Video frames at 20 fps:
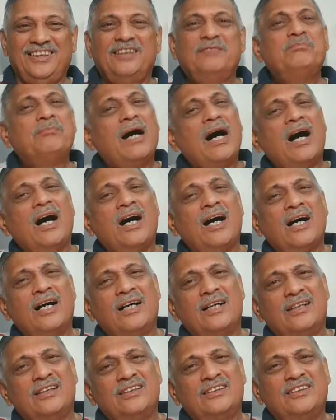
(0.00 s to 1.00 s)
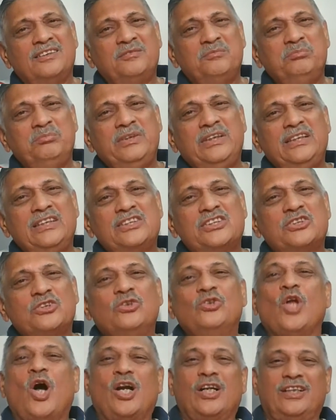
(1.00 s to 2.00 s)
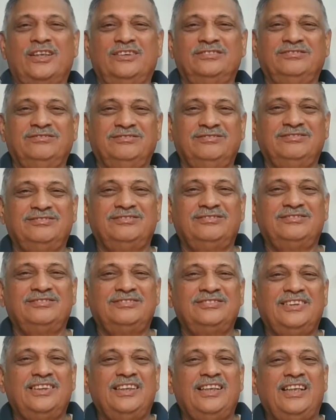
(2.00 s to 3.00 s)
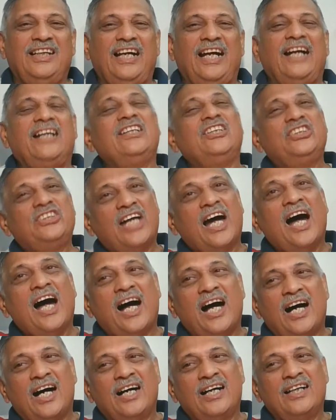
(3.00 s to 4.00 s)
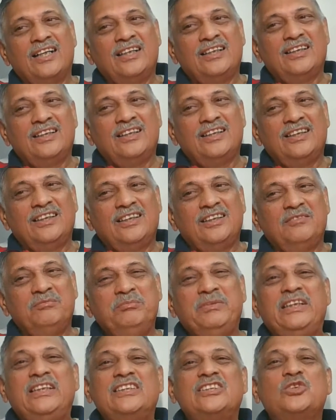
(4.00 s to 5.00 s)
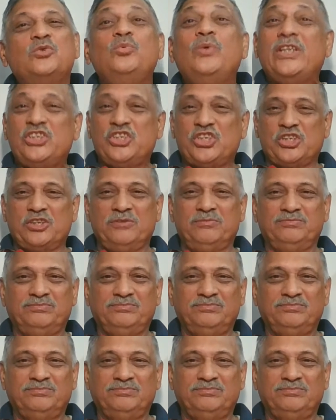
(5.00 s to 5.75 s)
Ma means not, and Ya means which.